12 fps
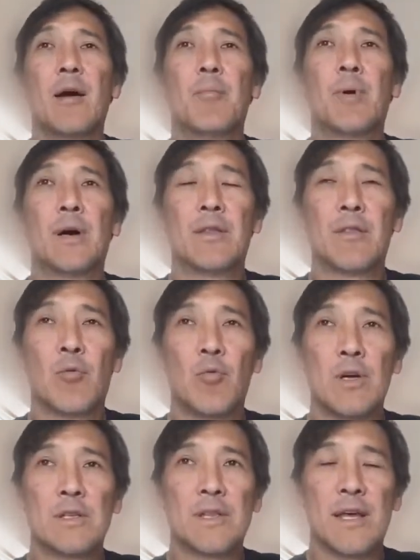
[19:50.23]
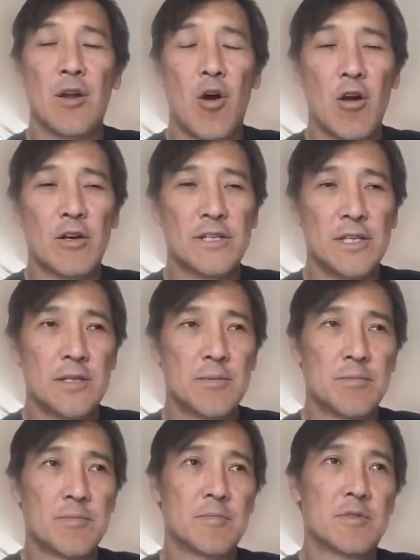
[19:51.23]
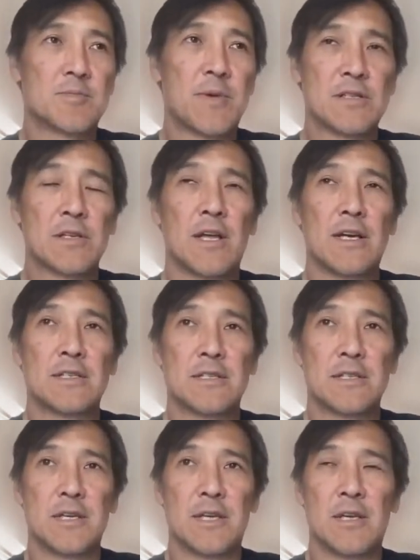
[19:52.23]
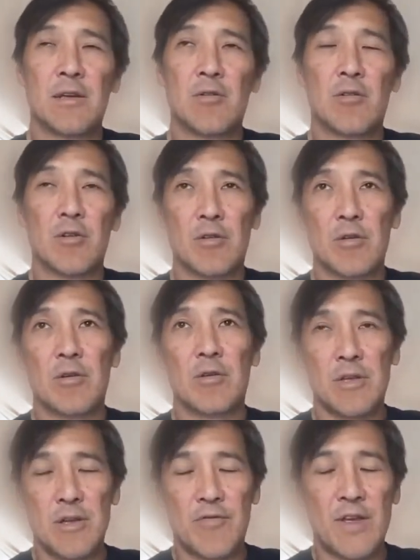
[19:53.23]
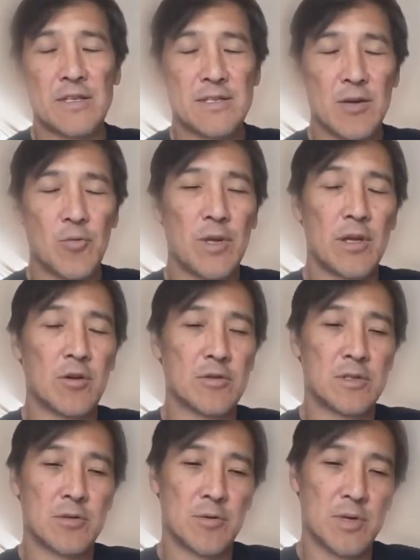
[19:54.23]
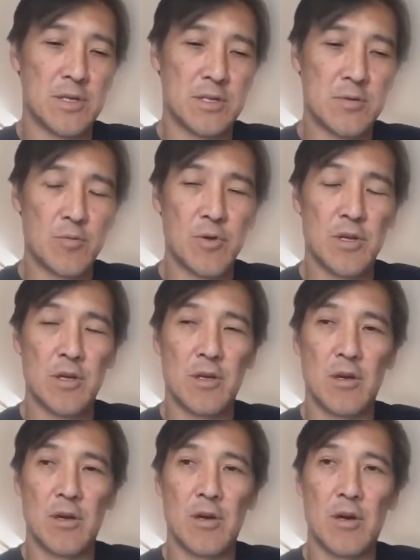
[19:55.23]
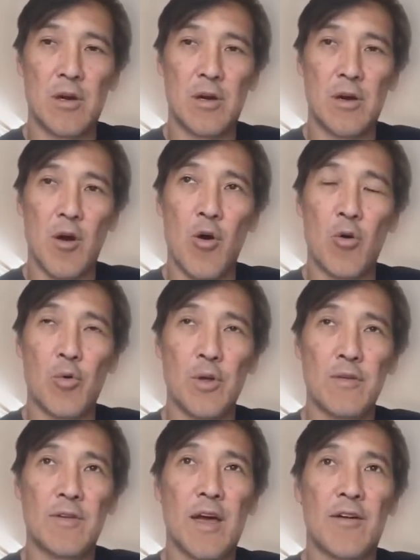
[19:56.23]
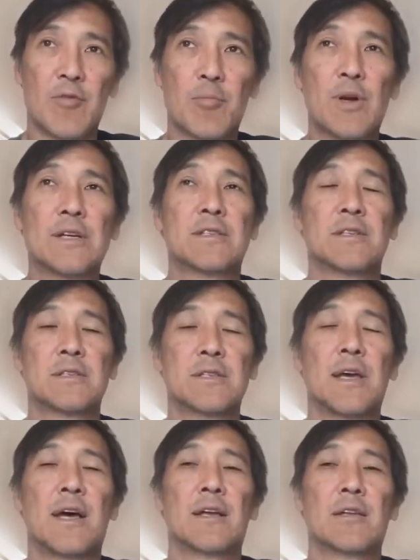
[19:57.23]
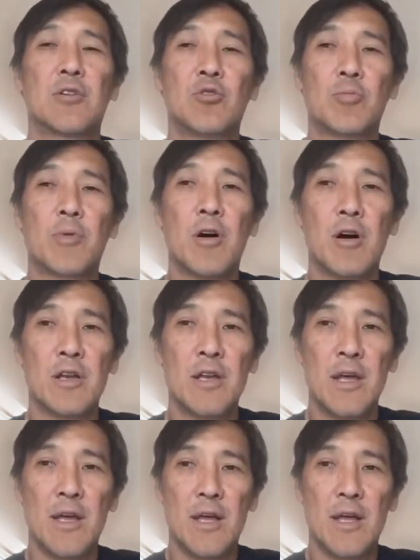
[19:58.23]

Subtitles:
But the one that our team specializes in, or the events that we go to, is we always have a presence at KubeCon,